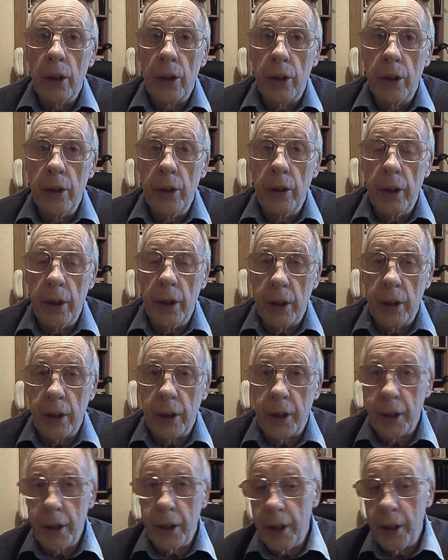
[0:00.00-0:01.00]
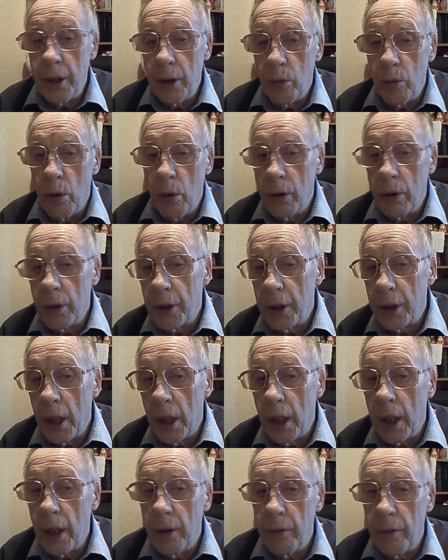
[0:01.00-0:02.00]
the city at one
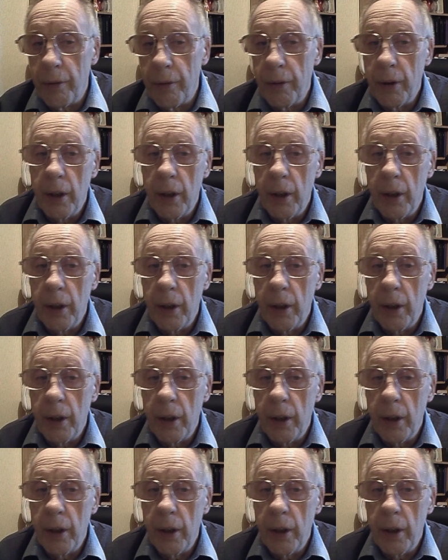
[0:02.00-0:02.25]
side of